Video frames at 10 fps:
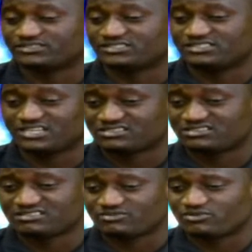Yes,
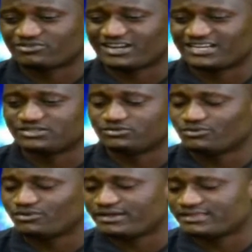Richard Okrani,
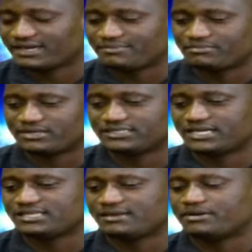who wear the armband
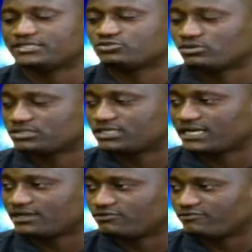here and there, but it's not the
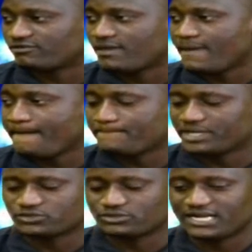kind of
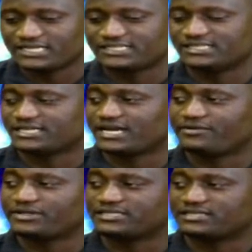personality, the
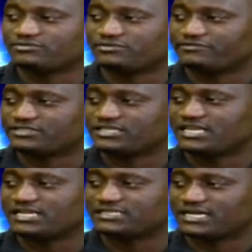character that we have
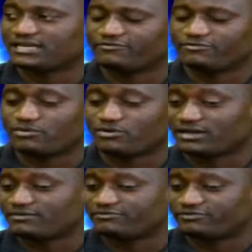seen at Ghana Football
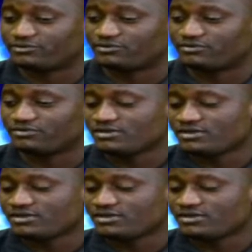Club for